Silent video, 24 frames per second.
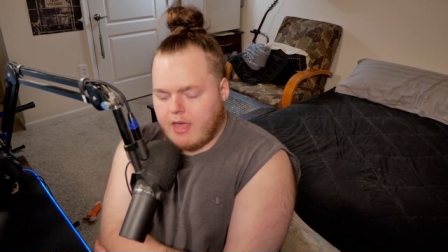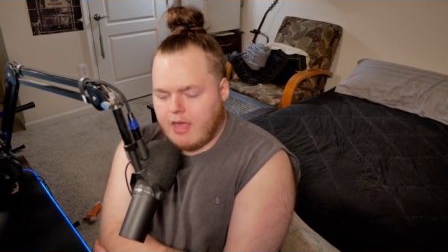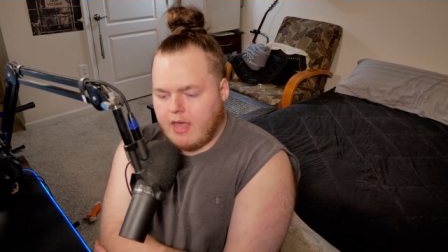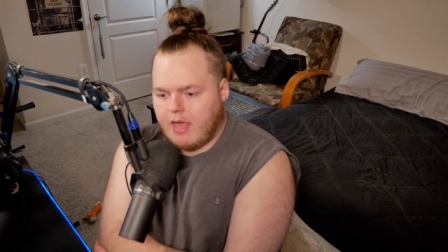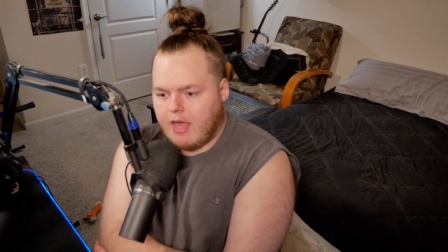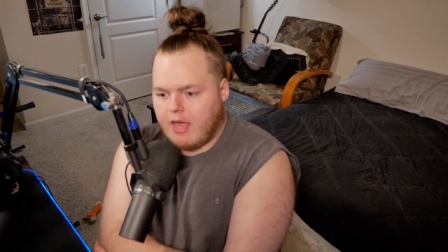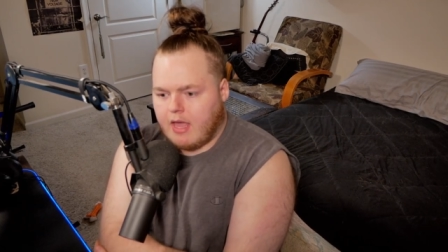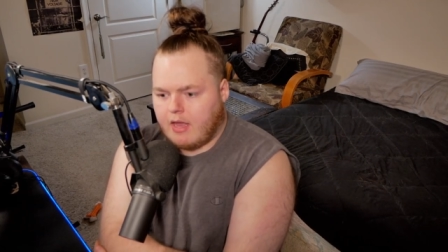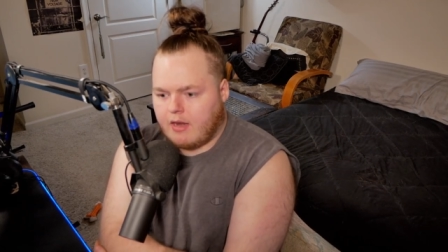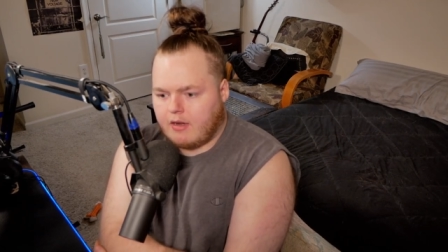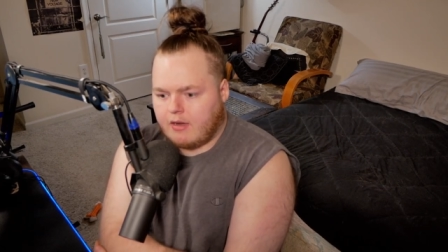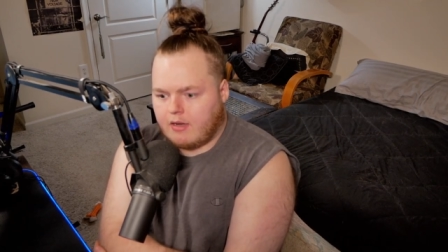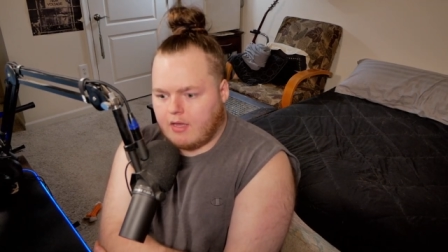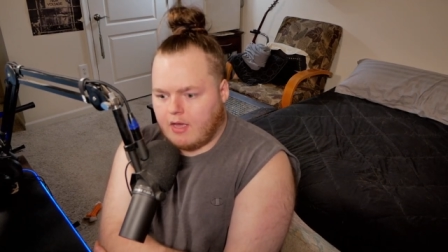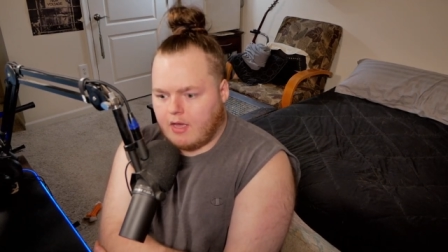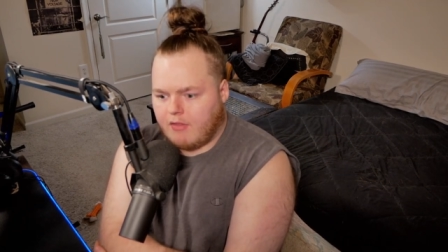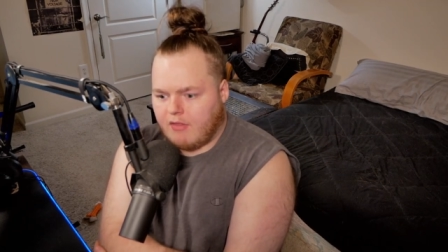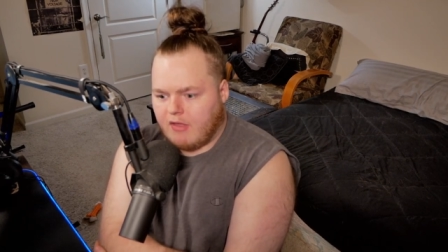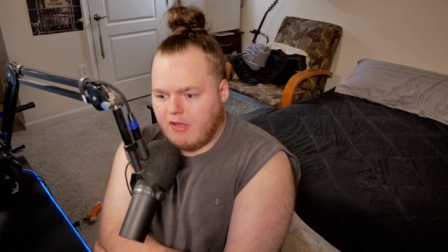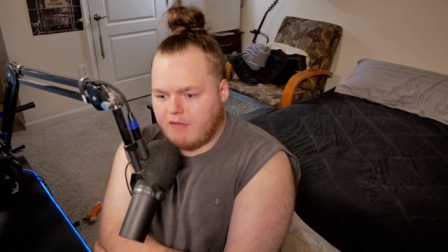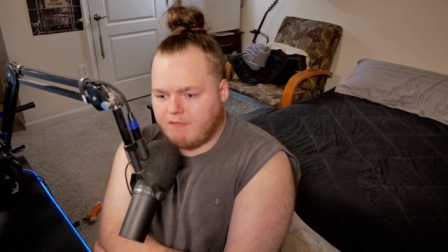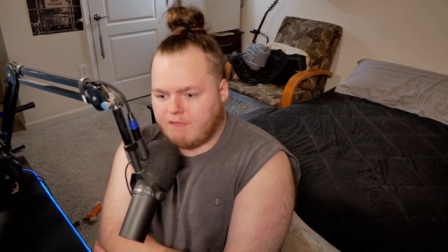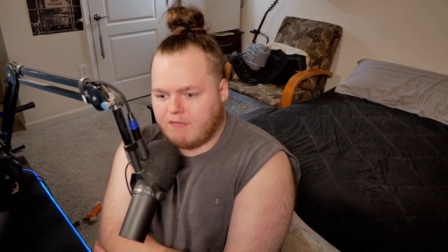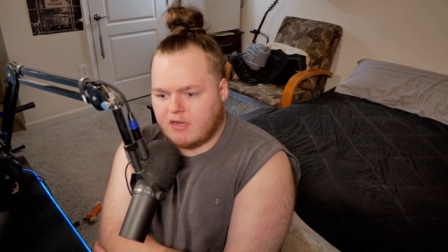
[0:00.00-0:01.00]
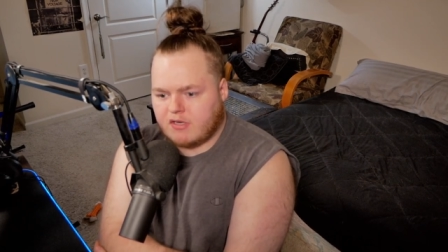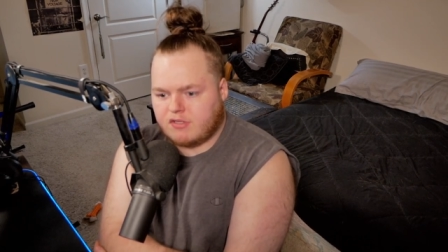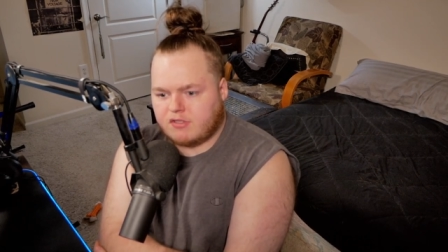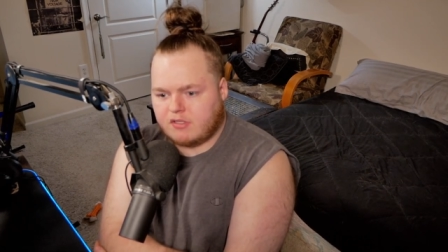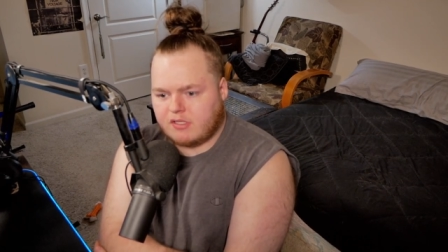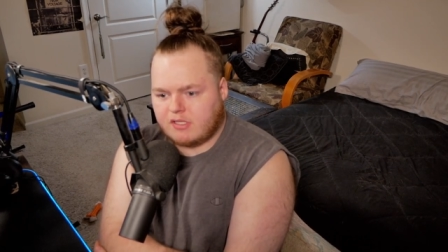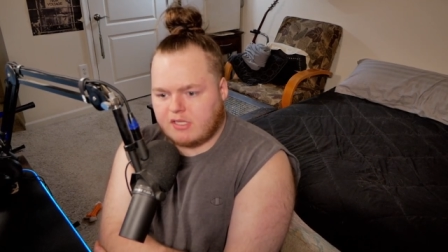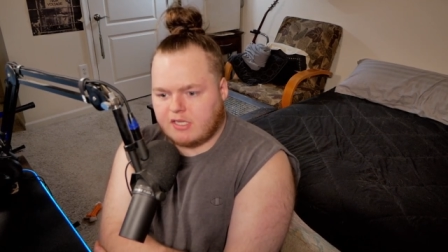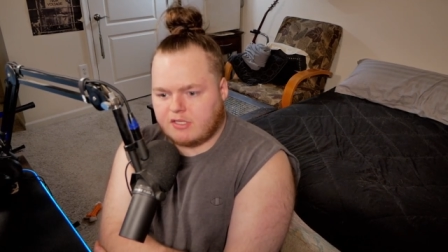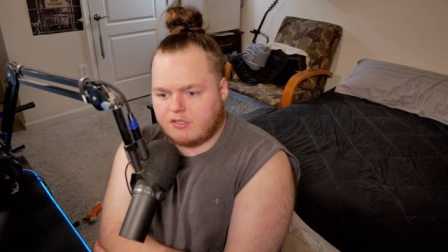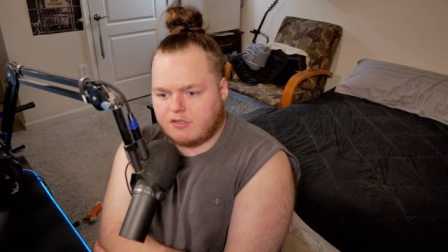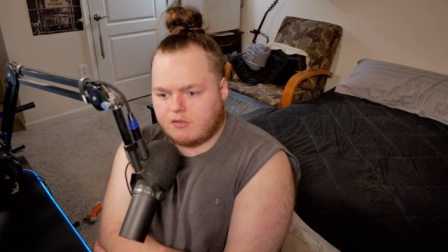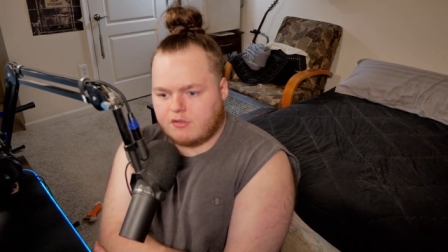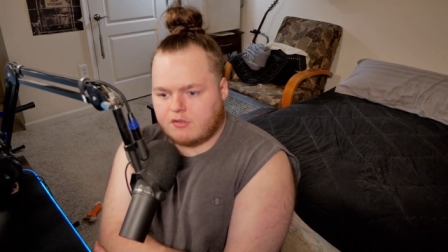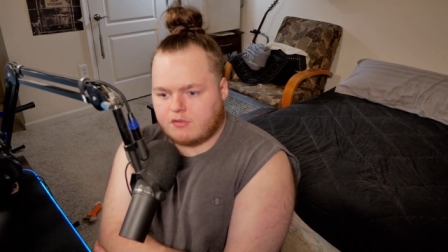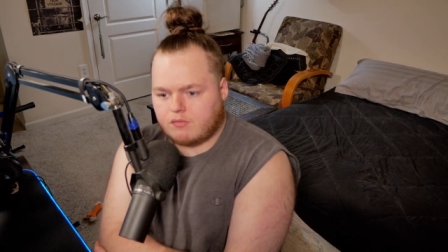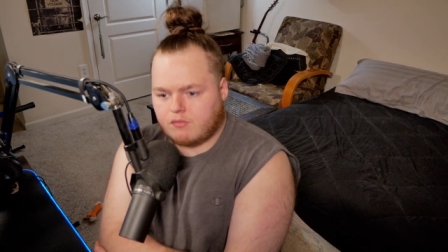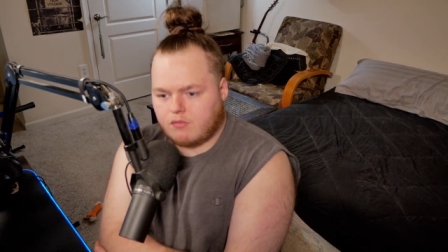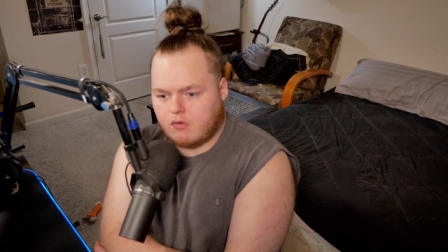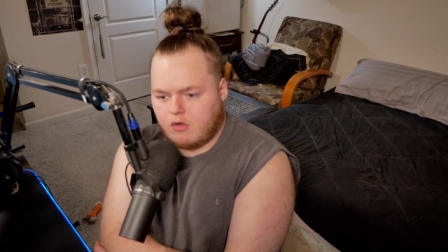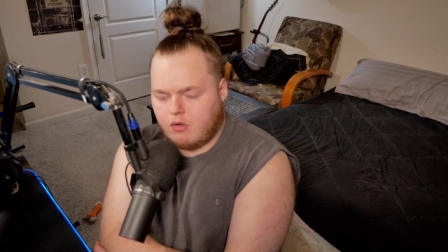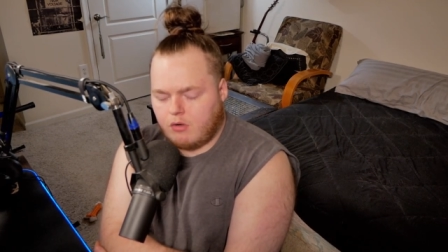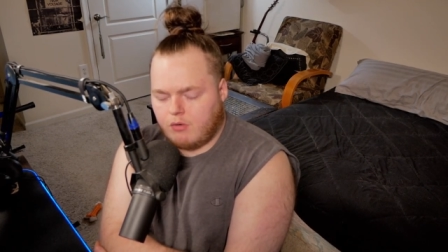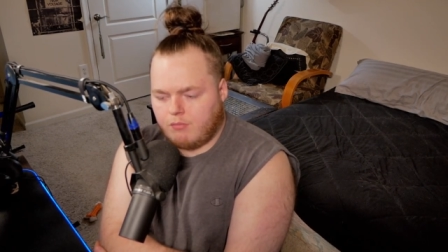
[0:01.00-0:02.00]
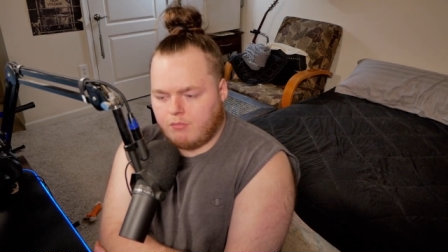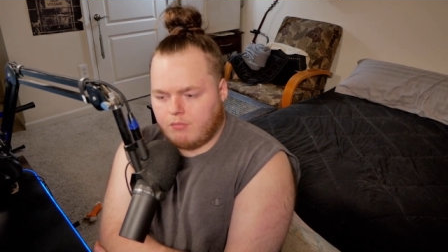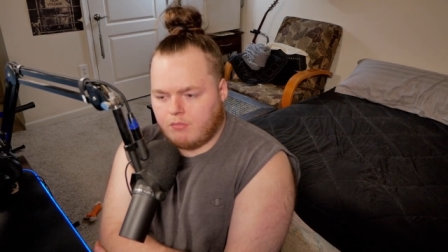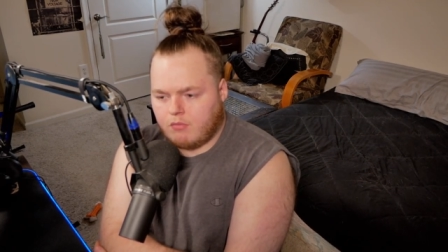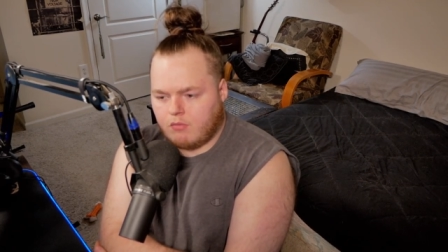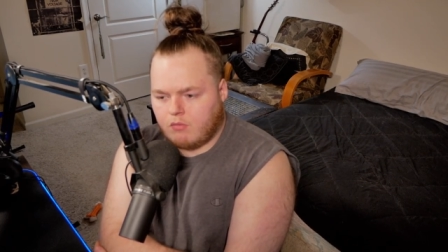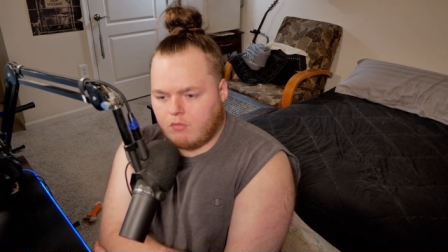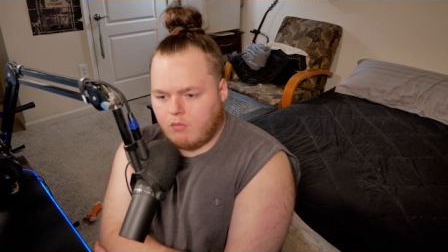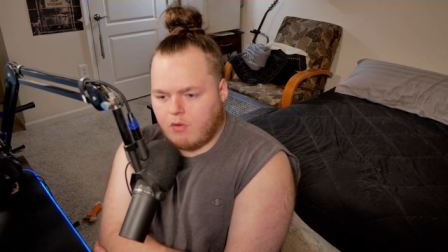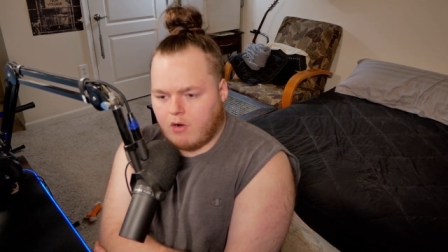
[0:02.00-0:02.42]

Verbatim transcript: And uh, they eventually get to this room